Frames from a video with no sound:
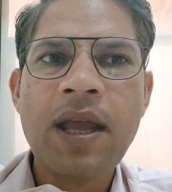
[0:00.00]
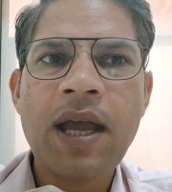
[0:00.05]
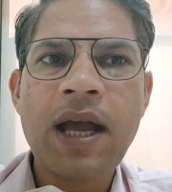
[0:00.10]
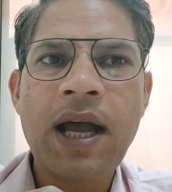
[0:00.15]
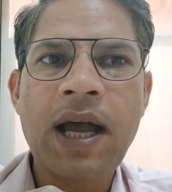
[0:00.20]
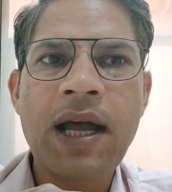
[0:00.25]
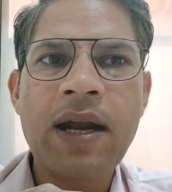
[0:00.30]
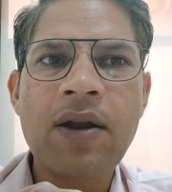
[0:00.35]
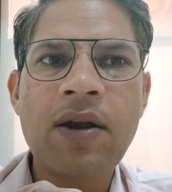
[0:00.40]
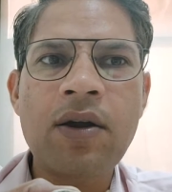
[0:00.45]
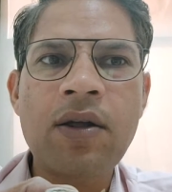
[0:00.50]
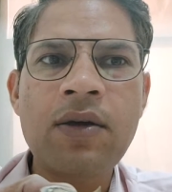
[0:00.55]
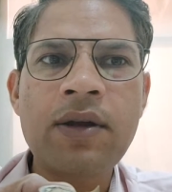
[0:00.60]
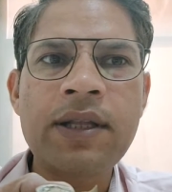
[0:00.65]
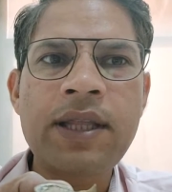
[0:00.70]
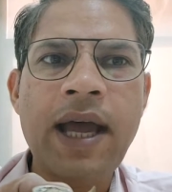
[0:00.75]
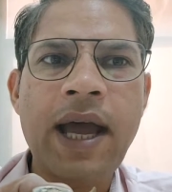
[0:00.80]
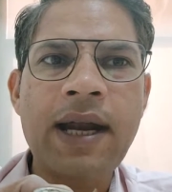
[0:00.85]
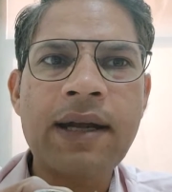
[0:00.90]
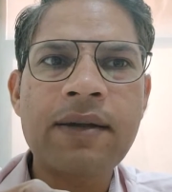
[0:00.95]
And not only
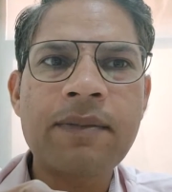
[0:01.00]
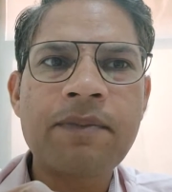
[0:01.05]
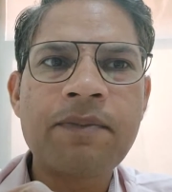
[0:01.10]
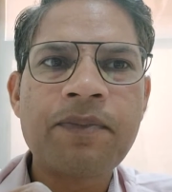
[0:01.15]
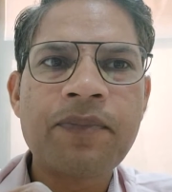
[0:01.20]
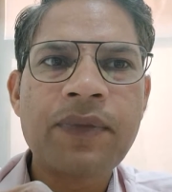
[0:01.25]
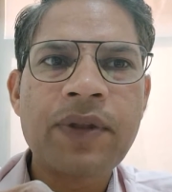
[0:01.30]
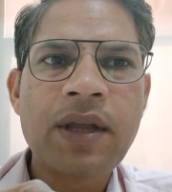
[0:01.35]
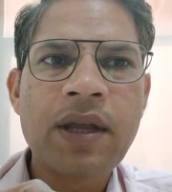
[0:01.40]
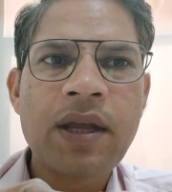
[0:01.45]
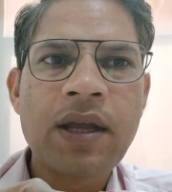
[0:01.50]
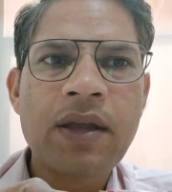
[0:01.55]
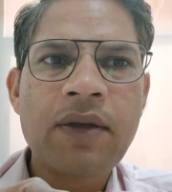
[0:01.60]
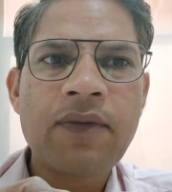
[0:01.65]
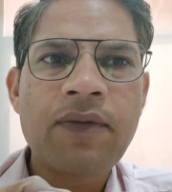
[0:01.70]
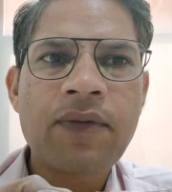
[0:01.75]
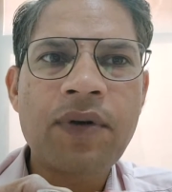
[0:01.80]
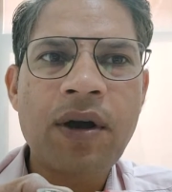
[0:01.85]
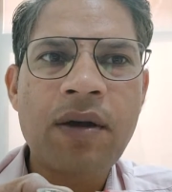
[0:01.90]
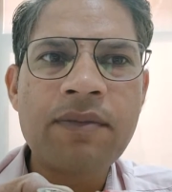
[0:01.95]
that,
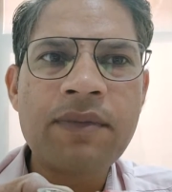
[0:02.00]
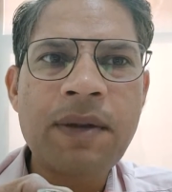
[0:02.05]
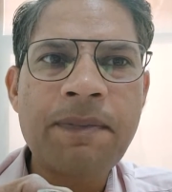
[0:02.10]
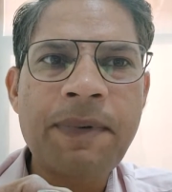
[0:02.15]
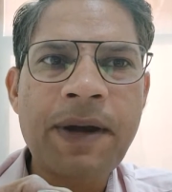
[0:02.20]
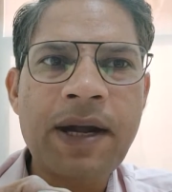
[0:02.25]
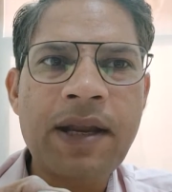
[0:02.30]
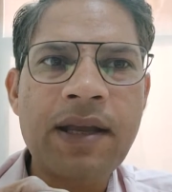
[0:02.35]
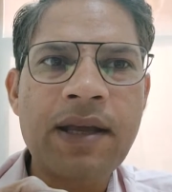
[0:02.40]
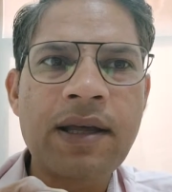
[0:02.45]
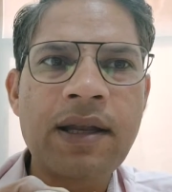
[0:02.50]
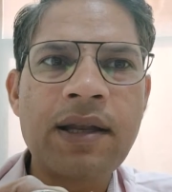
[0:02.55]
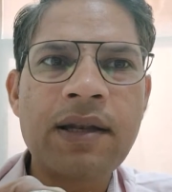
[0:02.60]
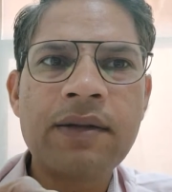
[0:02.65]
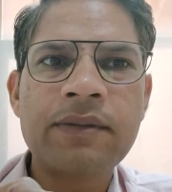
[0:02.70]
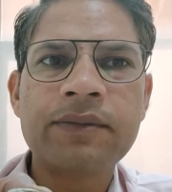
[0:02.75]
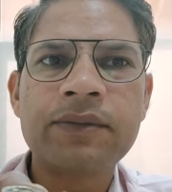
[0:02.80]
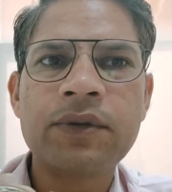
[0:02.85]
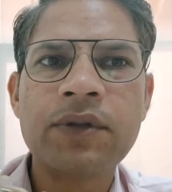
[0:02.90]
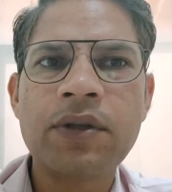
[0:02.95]
from the pedicle,
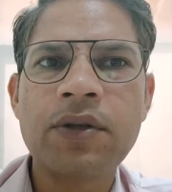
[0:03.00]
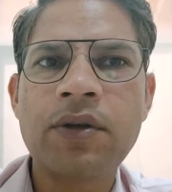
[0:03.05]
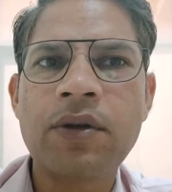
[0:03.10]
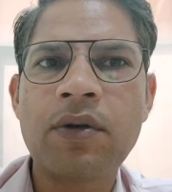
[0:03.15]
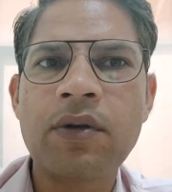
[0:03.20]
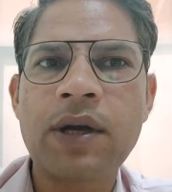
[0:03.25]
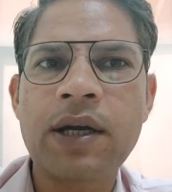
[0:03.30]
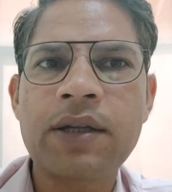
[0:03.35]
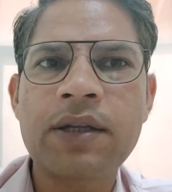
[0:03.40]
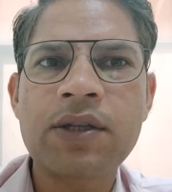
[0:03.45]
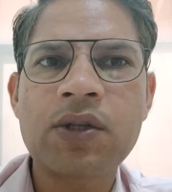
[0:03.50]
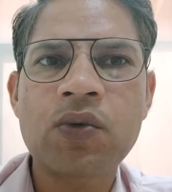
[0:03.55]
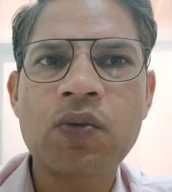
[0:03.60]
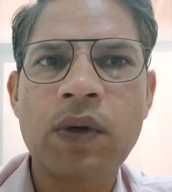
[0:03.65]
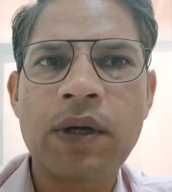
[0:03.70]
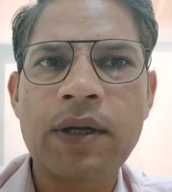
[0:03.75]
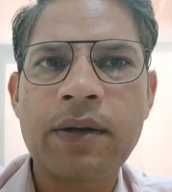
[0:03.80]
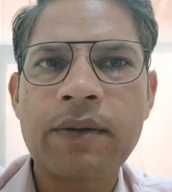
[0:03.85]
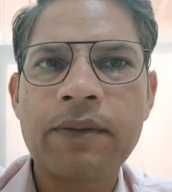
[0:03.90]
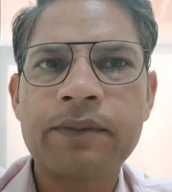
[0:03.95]
you look at this
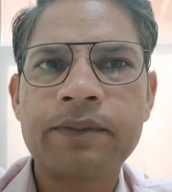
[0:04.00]
one,